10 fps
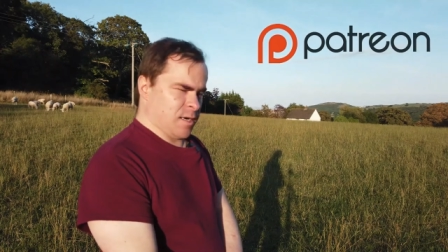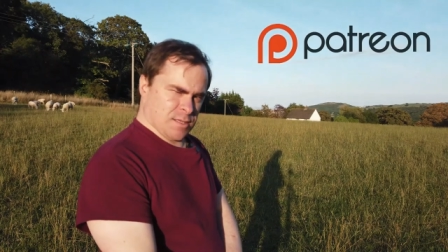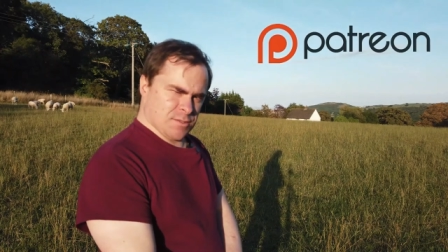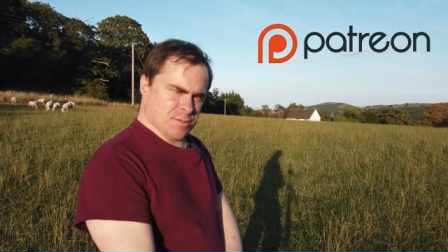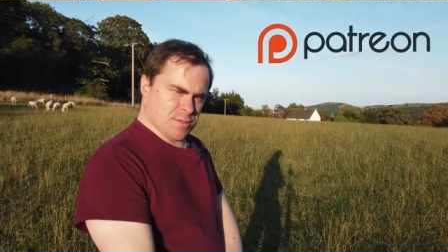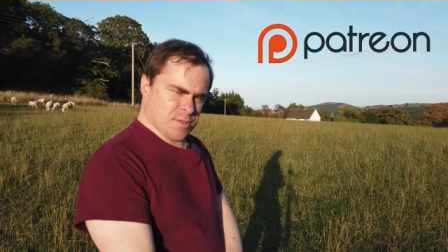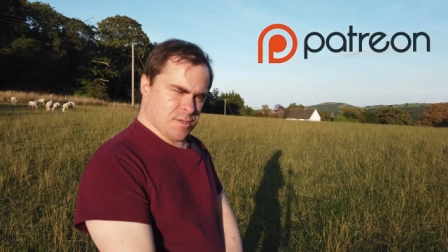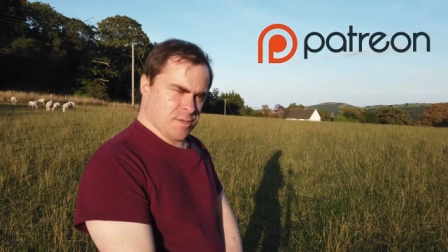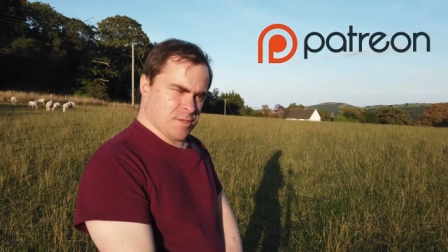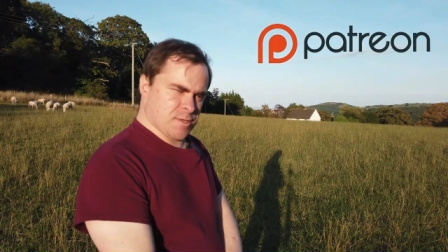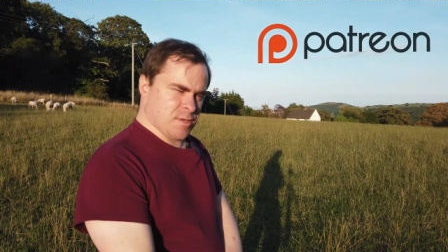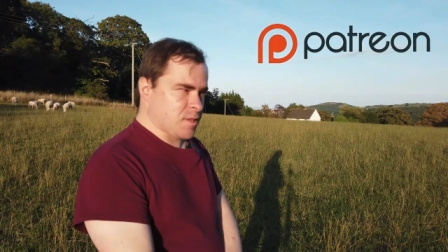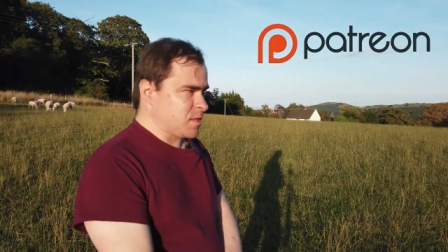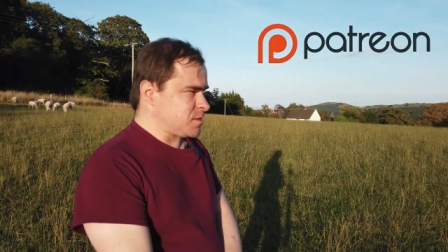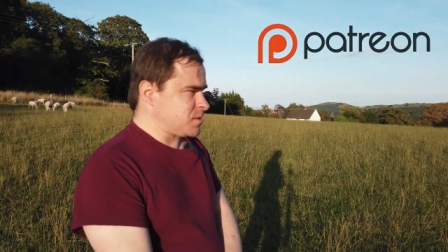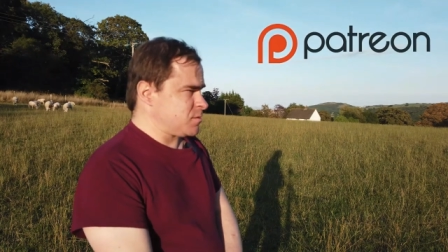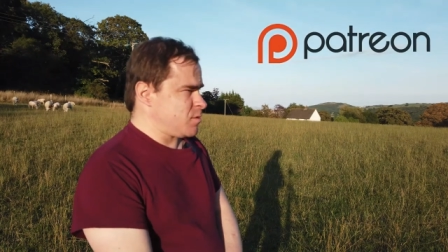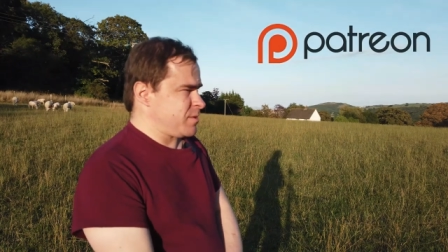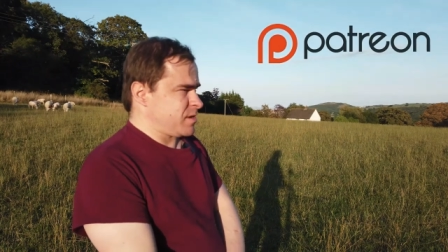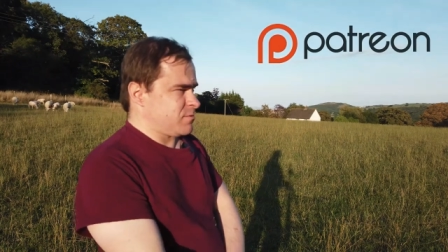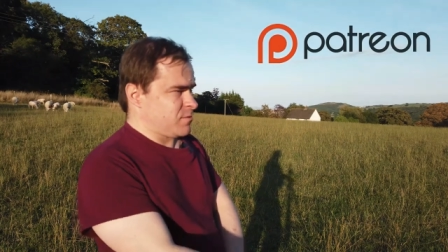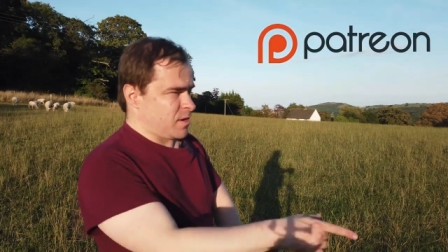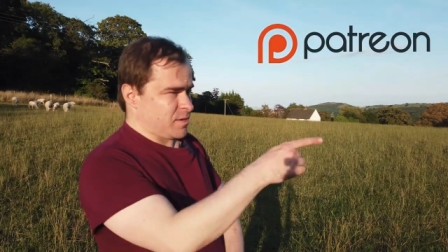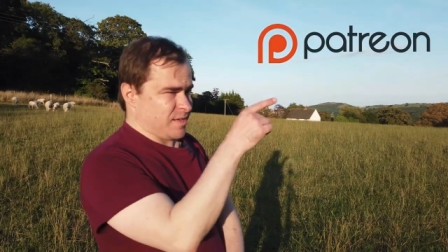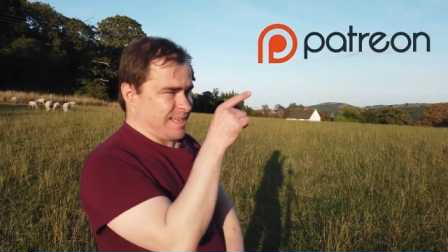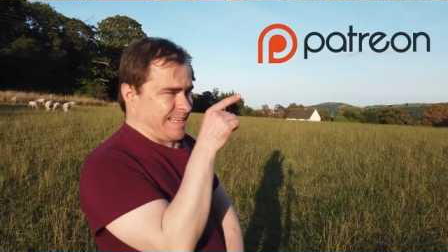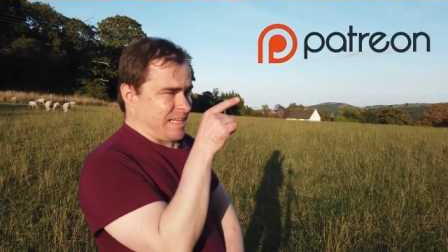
And let's see what we can find